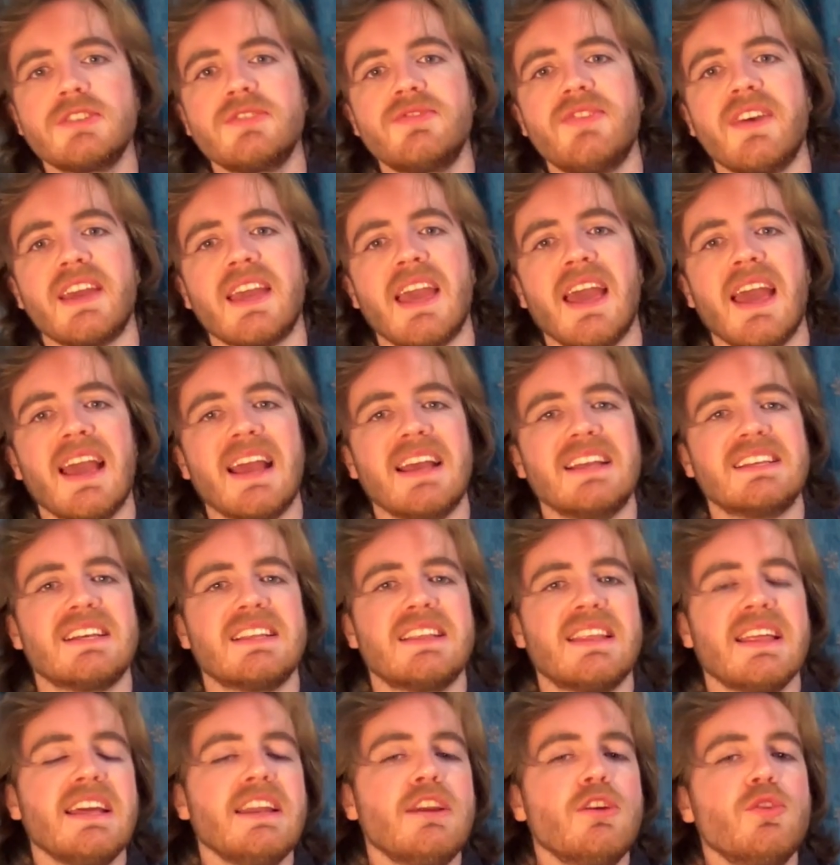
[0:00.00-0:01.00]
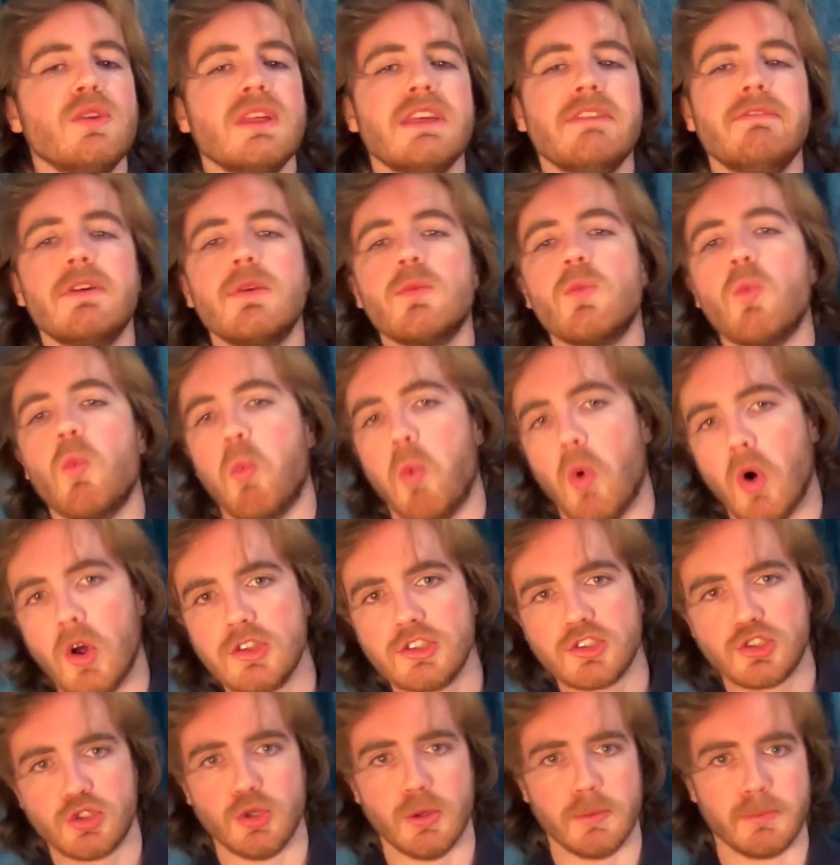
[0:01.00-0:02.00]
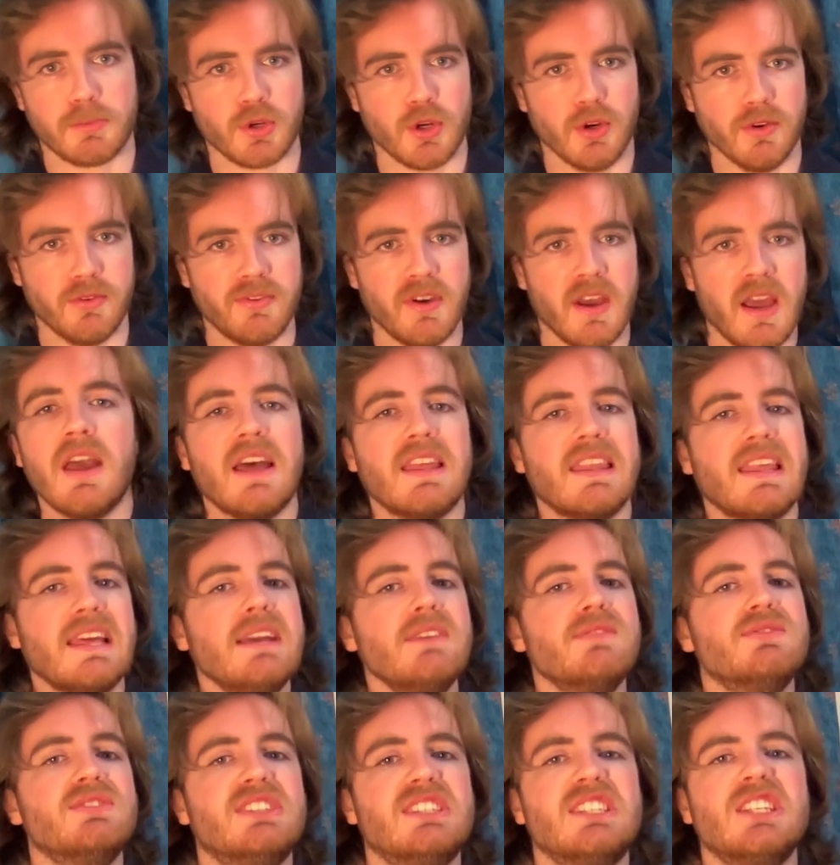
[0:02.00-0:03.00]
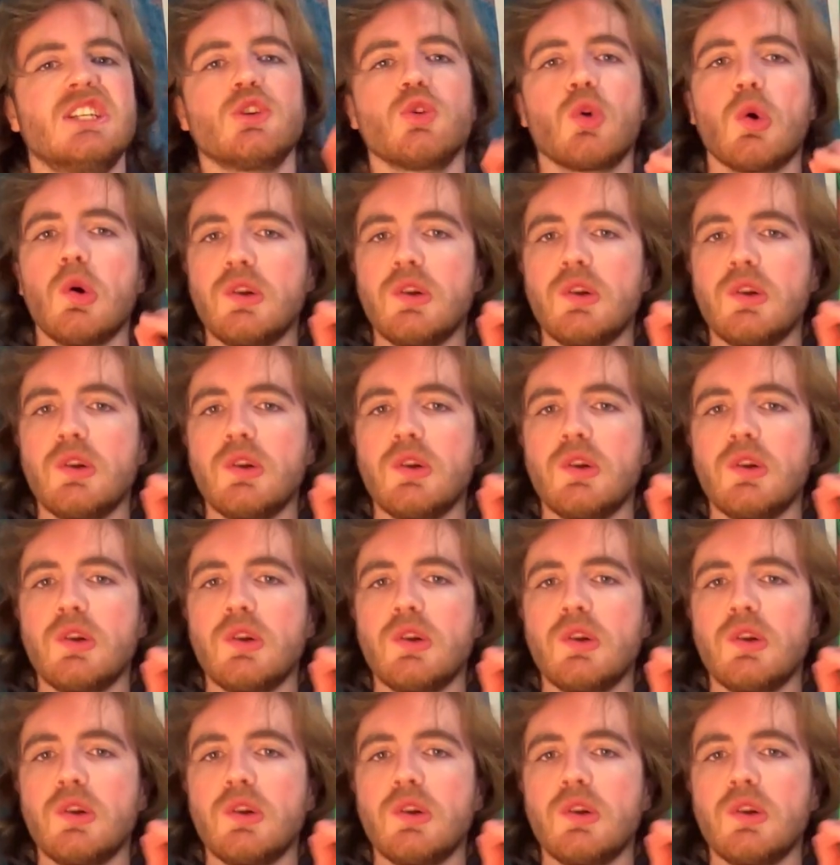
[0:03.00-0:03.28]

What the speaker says: thing is that they don't even want to improve. They have zero